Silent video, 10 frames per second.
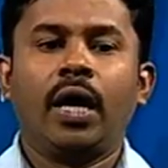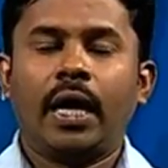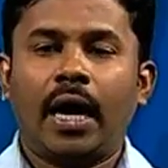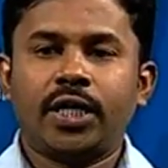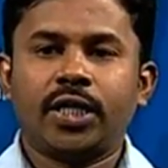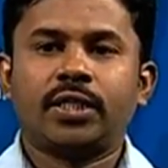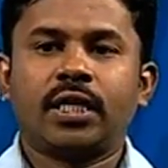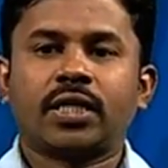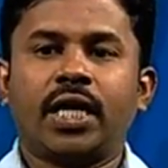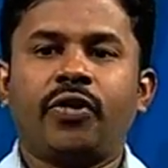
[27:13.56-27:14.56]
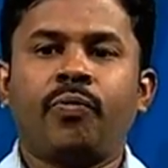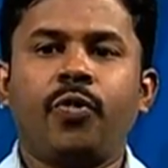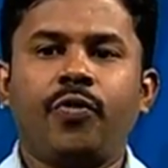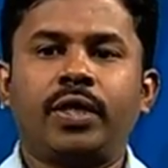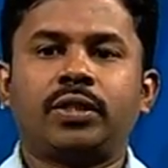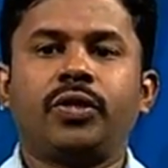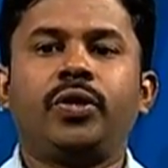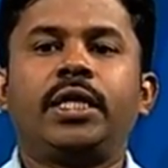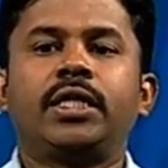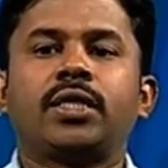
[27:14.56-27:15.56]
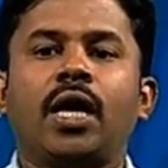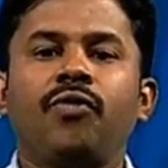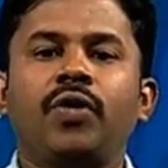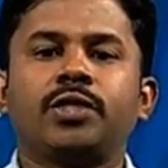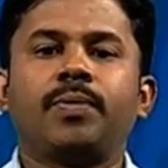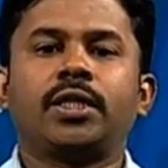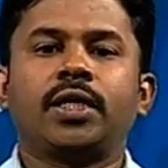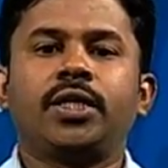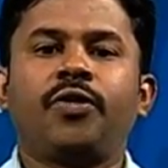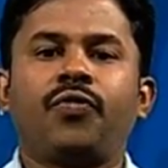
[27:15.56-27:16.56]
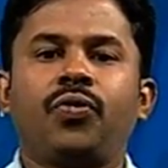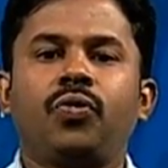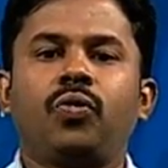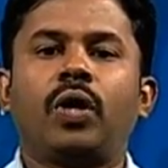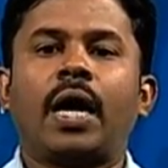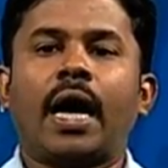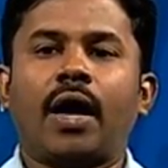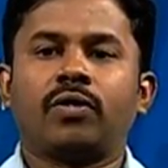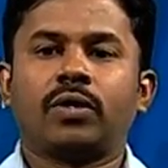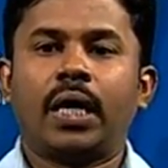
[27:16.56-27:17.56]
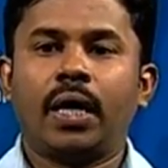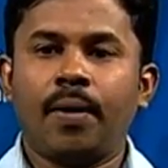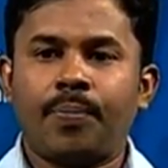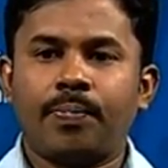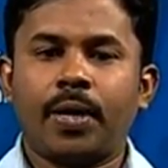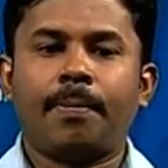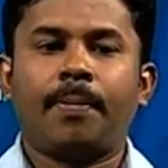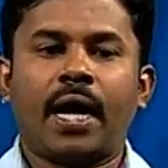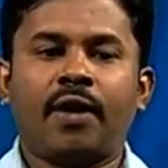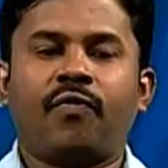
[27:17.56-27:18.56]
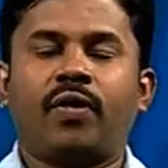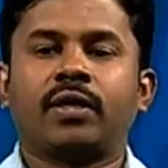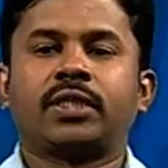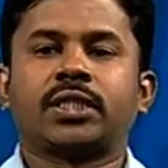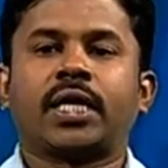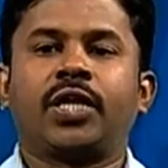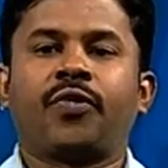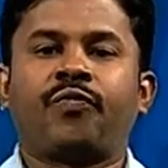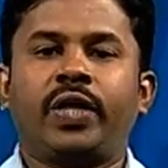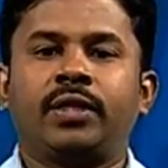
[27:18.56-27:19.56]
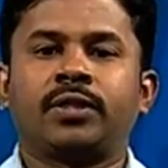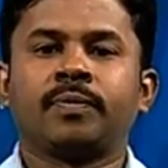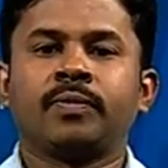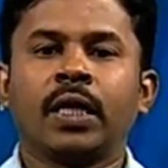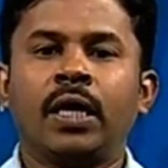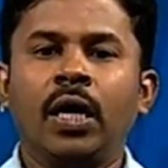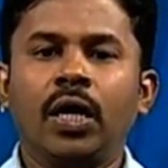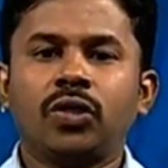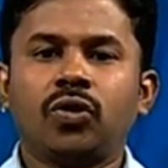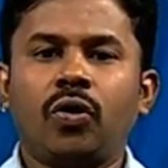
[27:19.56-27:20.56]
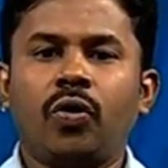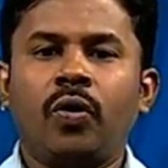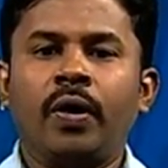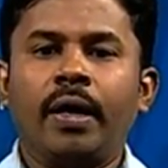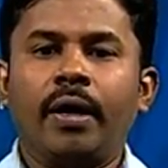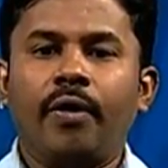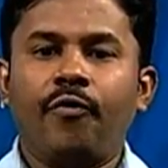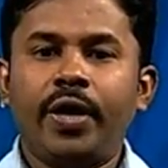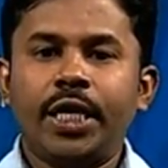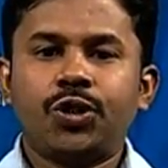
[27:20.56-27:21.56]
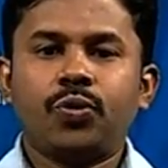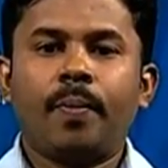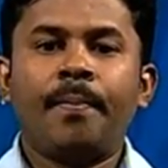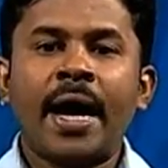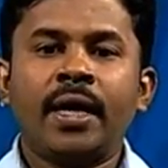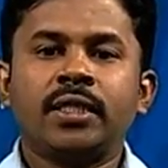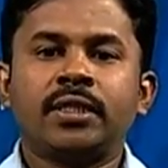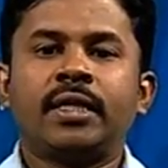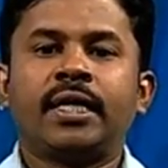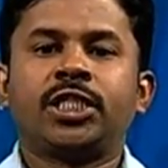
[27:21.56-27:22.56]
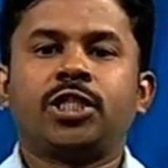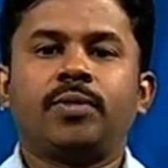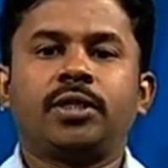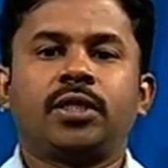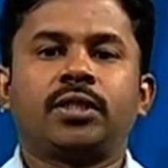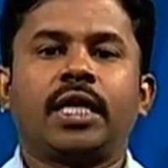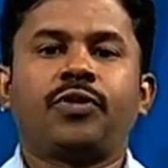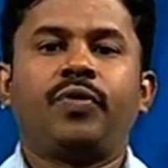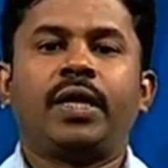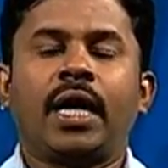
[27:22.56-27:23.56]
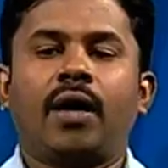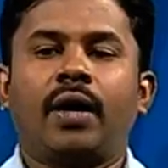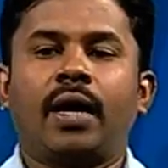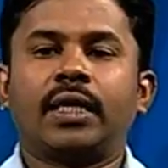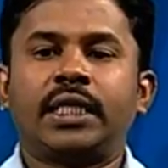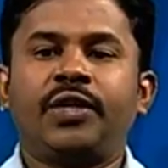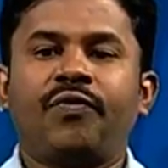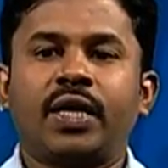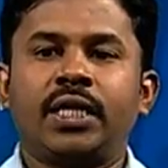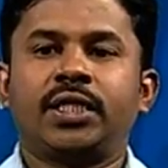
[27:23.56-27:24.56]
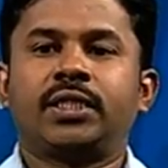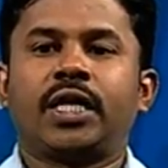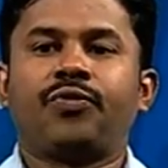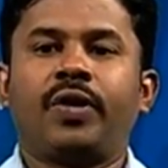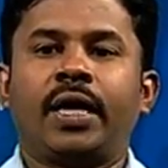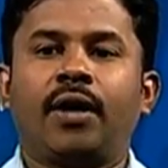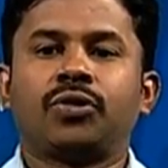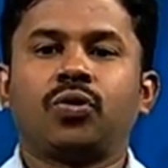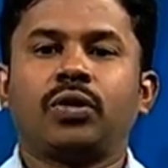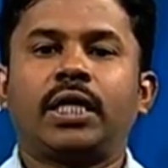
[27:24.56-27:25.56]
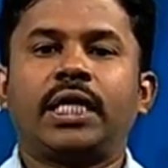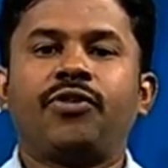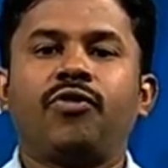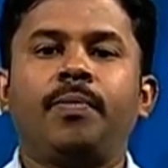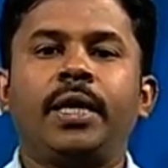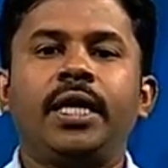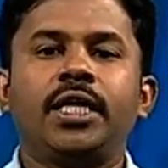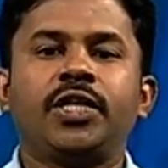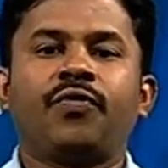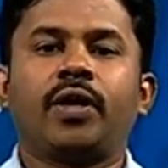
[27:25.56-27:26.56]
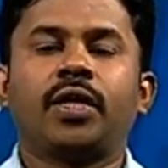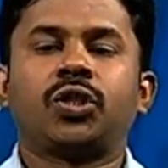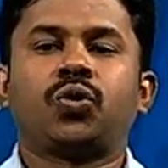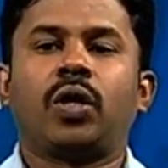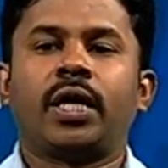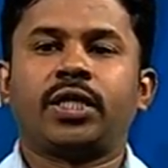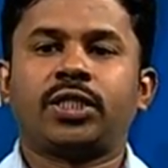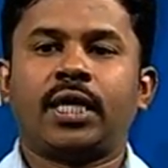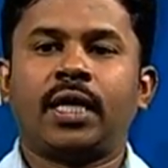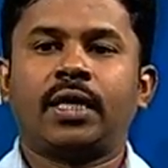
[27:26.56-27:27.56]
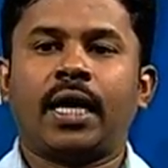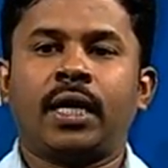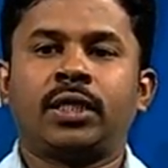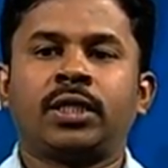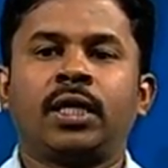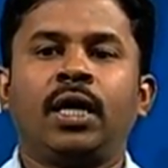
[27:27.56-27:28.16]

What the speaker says: address such kind of movies? It is always better if you have a prepared plan for such kind of things. So, we need to manage the disturbances that we have and the difficulties that we have, so that it will be easy for us to understand and